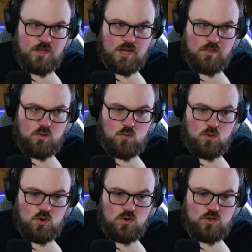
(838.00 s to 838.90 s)
They got the
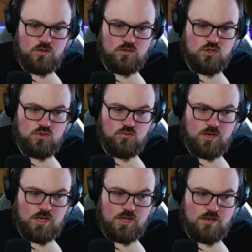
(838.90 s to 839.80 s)
World
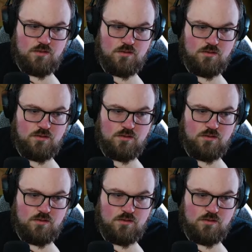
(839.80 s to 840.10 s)
Tree.